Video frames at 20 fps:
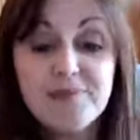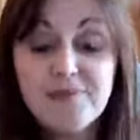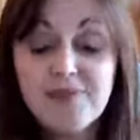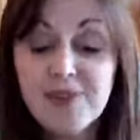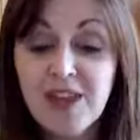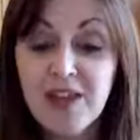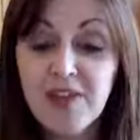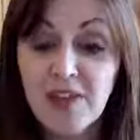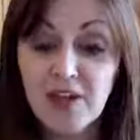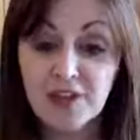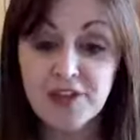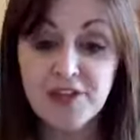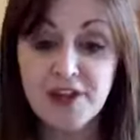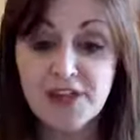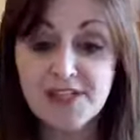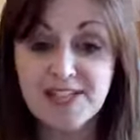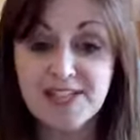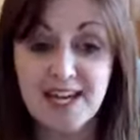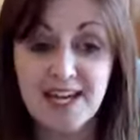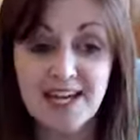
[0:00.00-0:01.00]
And then
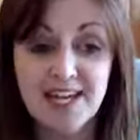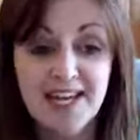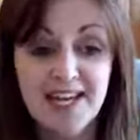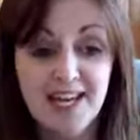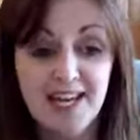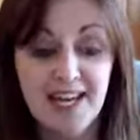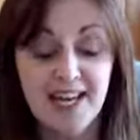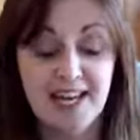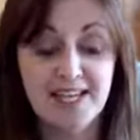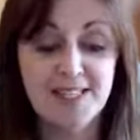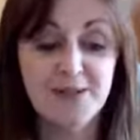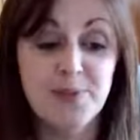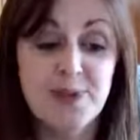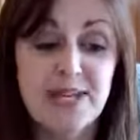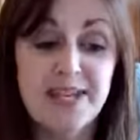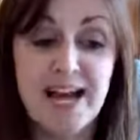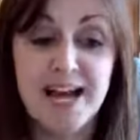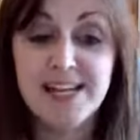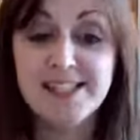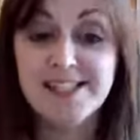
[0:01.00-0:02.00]
Thursday last
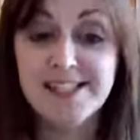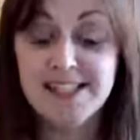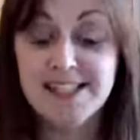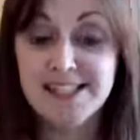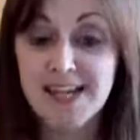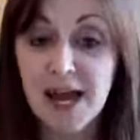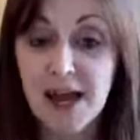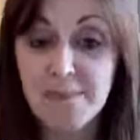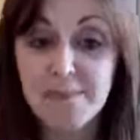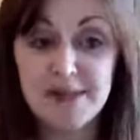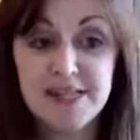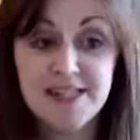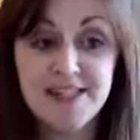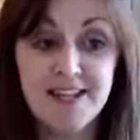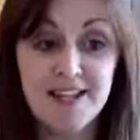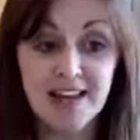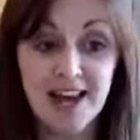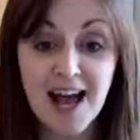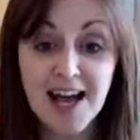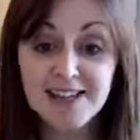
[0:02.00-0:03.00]
week I did a
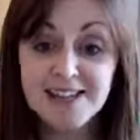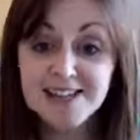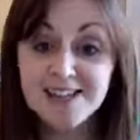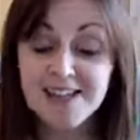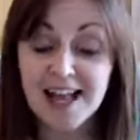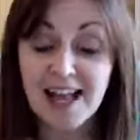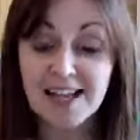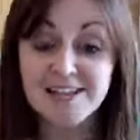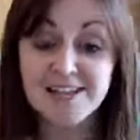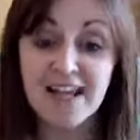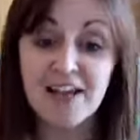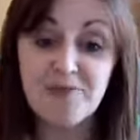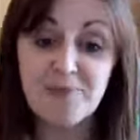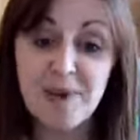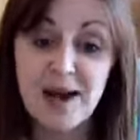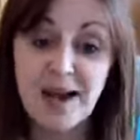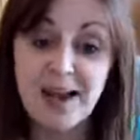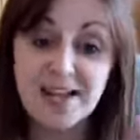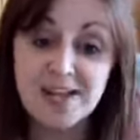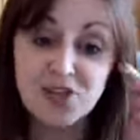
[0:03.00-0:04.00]
masterclass and gave
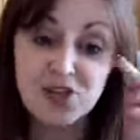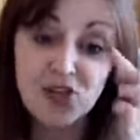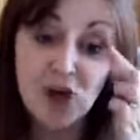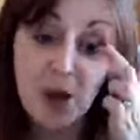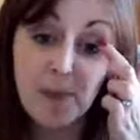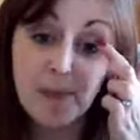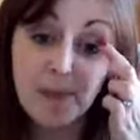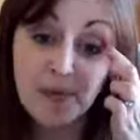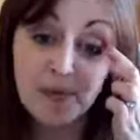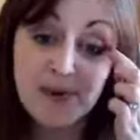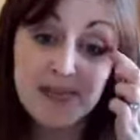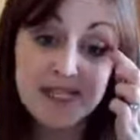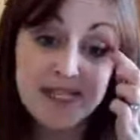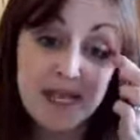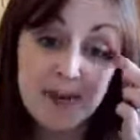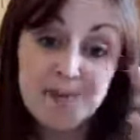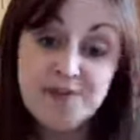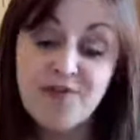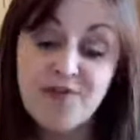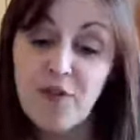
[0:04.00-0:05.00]
my top 3
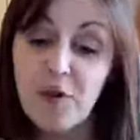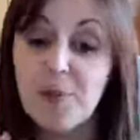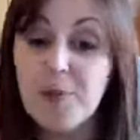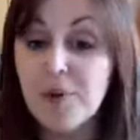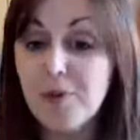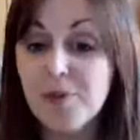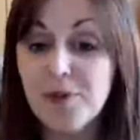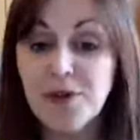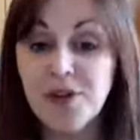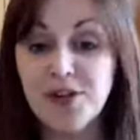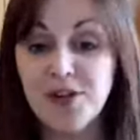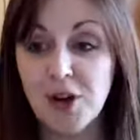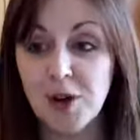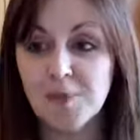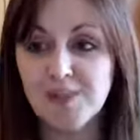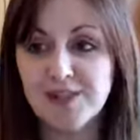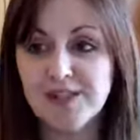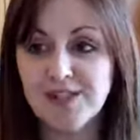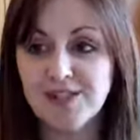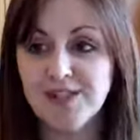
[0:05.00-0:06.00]
tips for promoting your
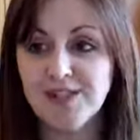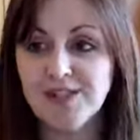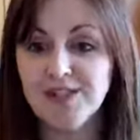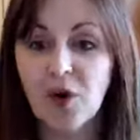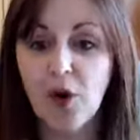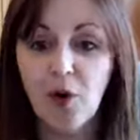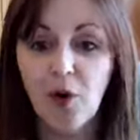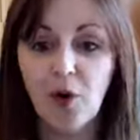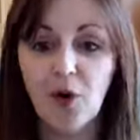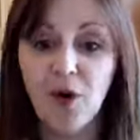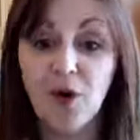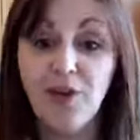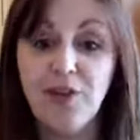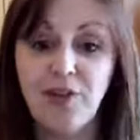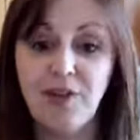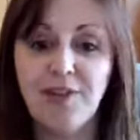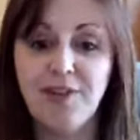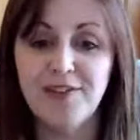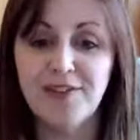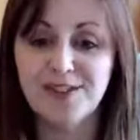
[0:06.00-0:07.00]
business
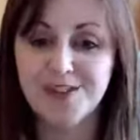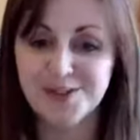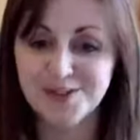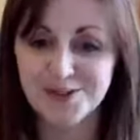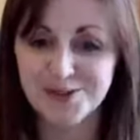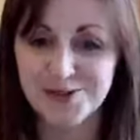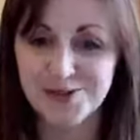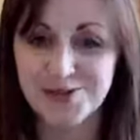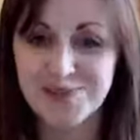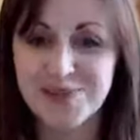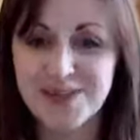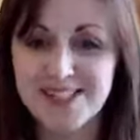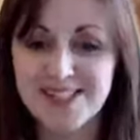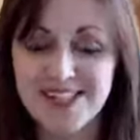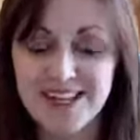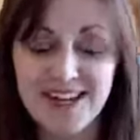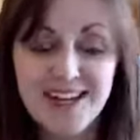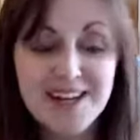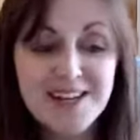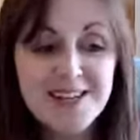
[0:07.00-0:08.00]
other than social
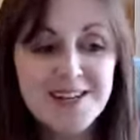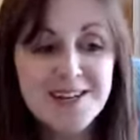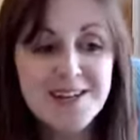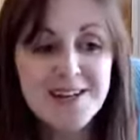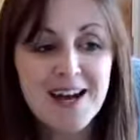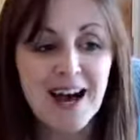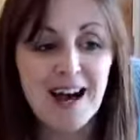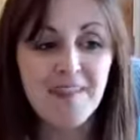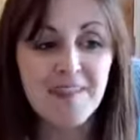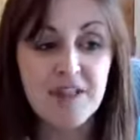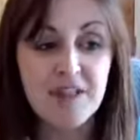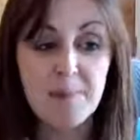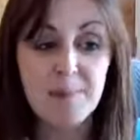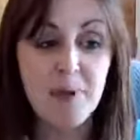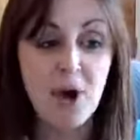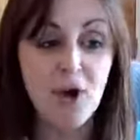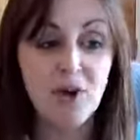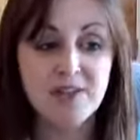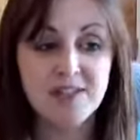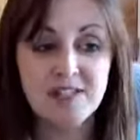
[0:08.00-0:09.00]
media, and the
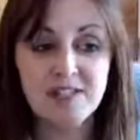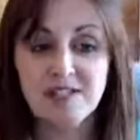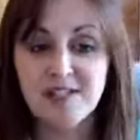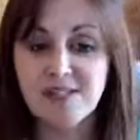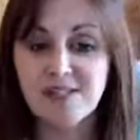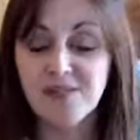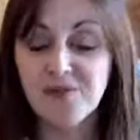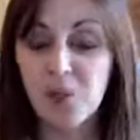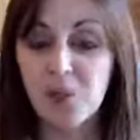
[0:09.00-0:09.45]
importance of